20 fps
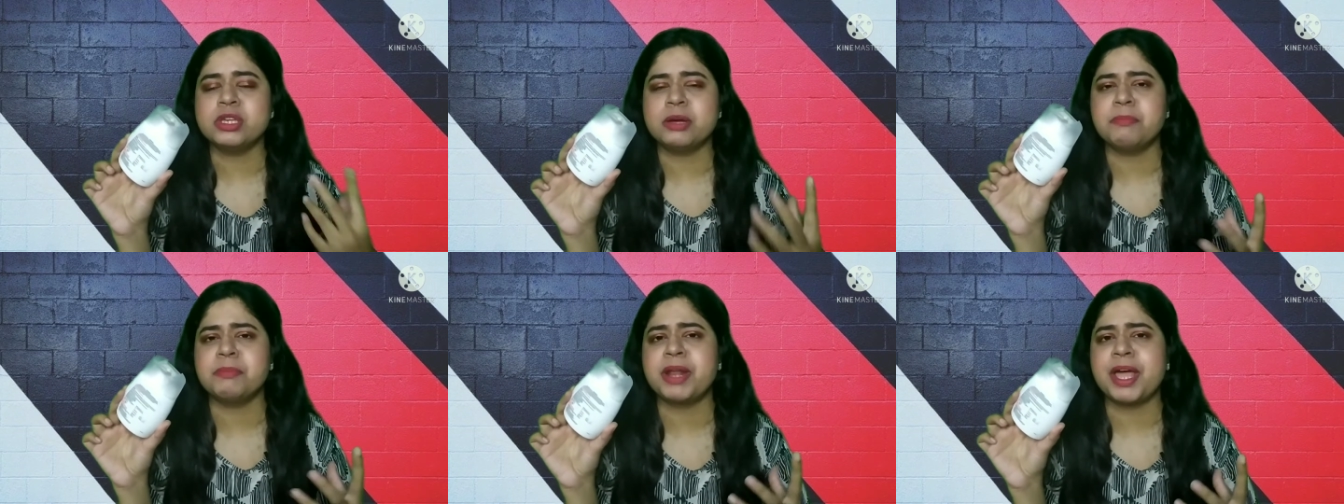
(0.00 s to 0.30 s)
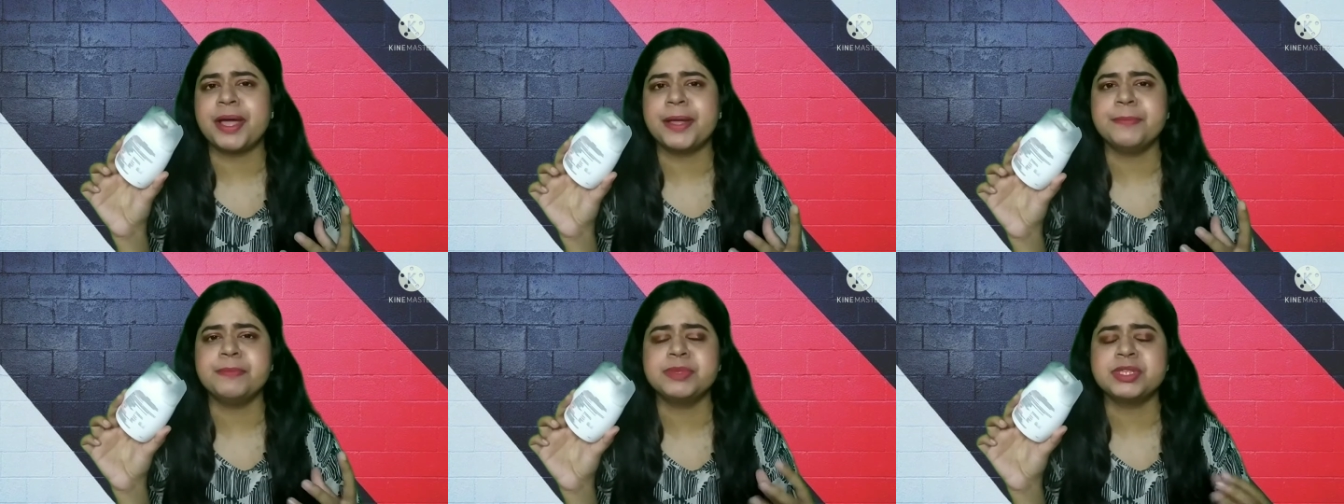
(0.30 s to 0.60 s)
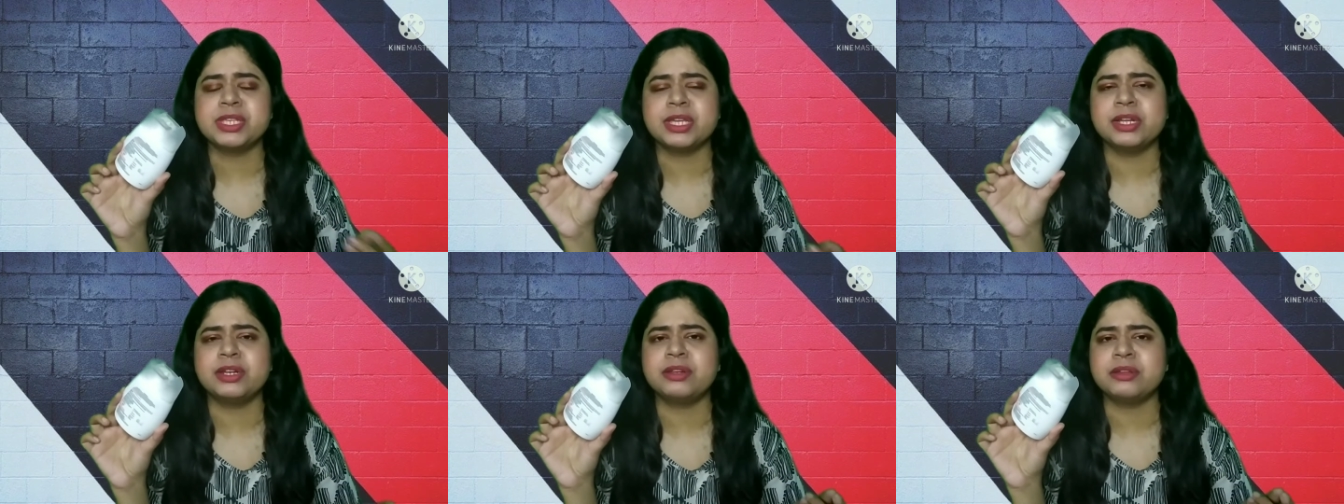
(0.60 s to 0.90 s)

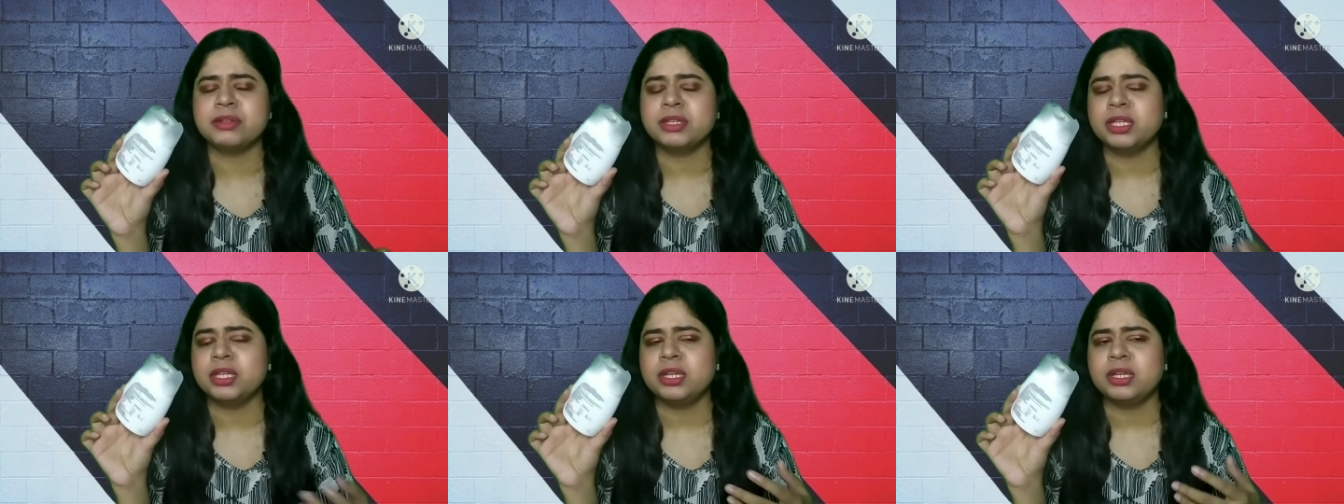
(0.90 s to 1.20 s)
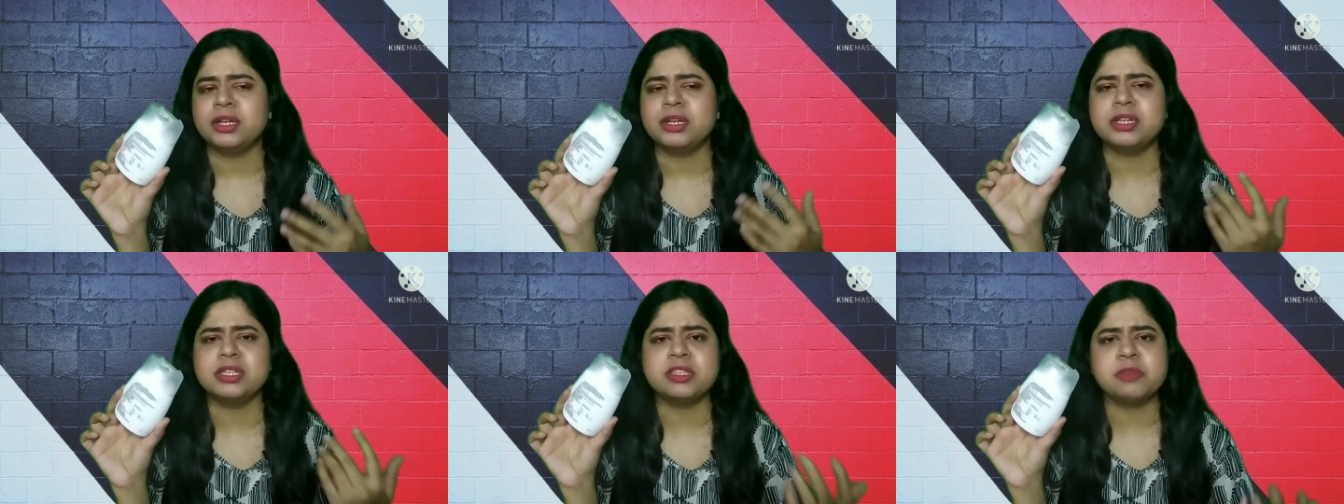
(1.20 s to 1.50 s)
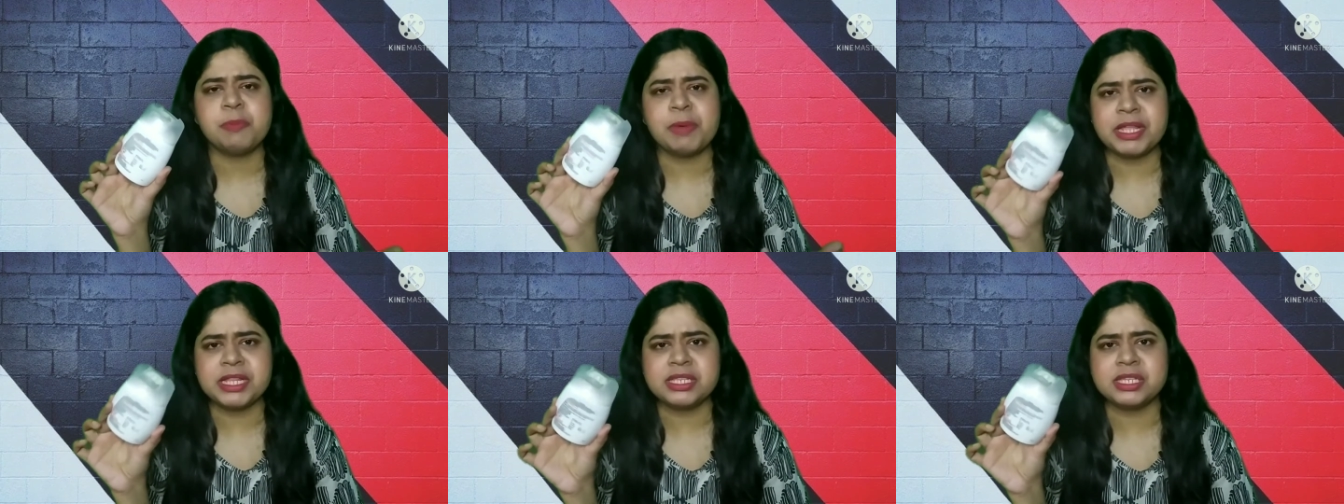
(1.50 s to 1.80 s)
Sometimes it
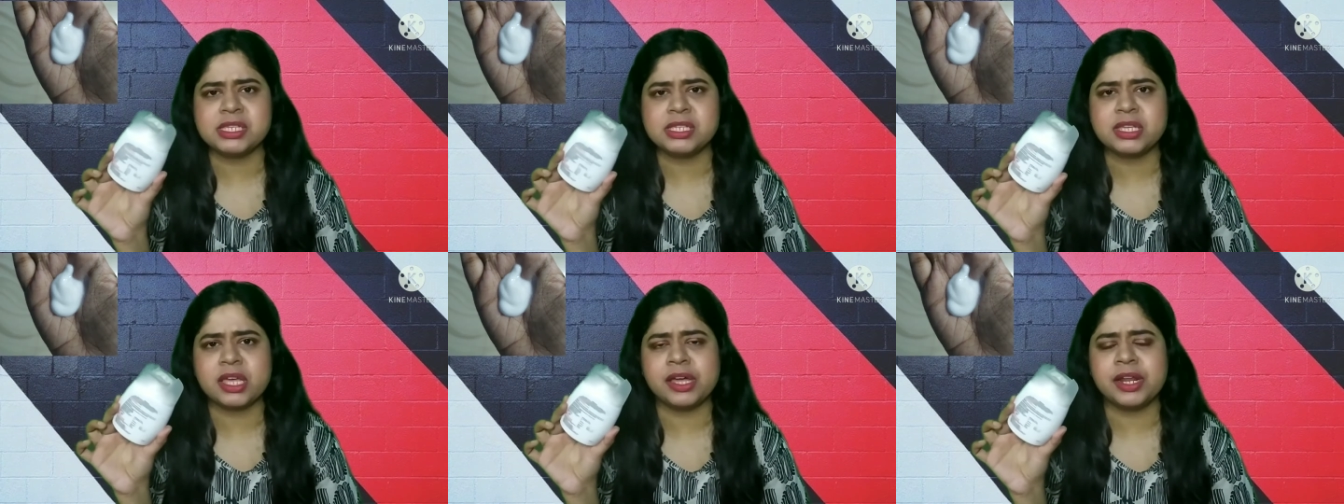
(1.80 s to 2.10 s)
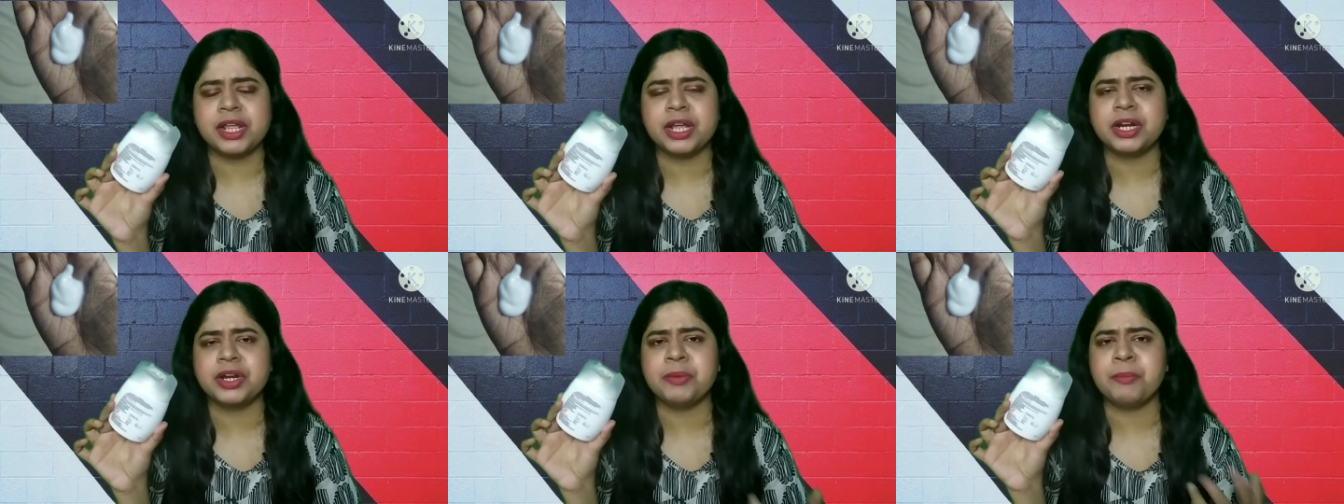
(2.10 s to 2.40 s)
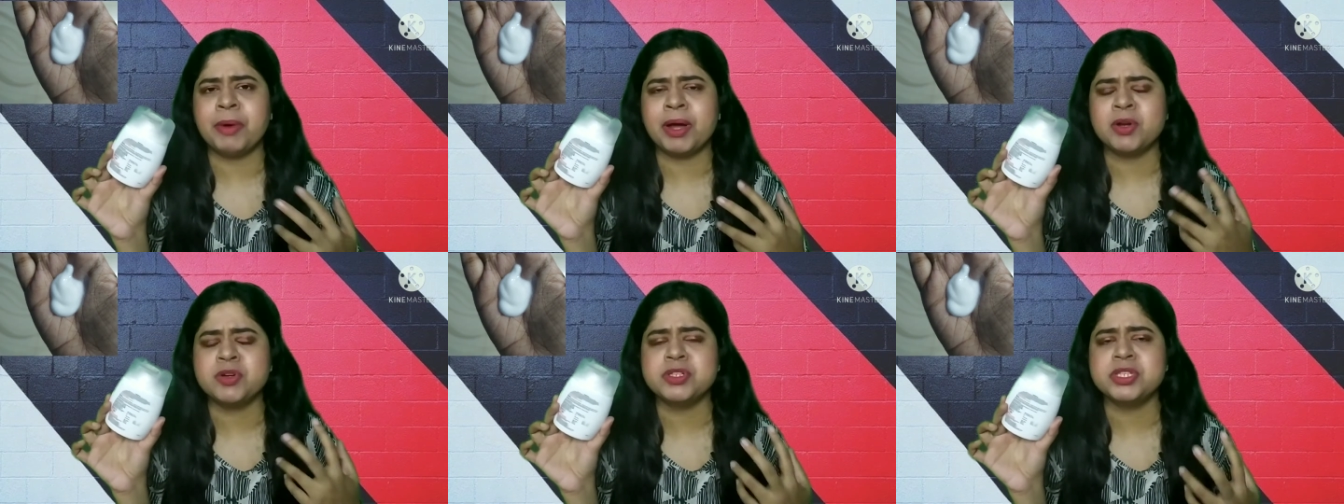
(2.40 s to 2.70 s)
dispenses correct
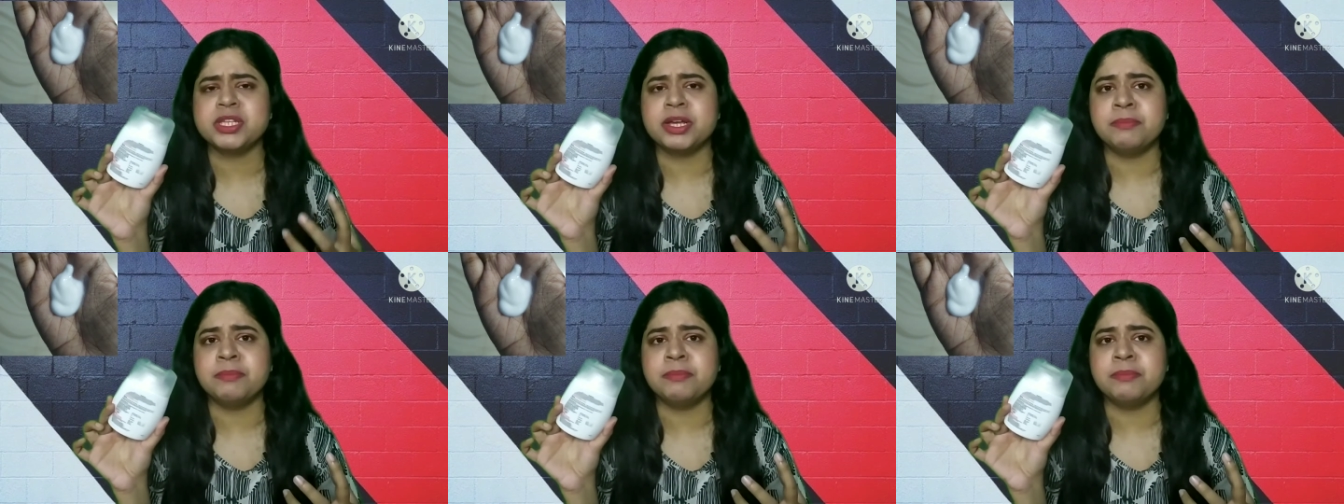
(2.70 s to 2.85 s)
amount.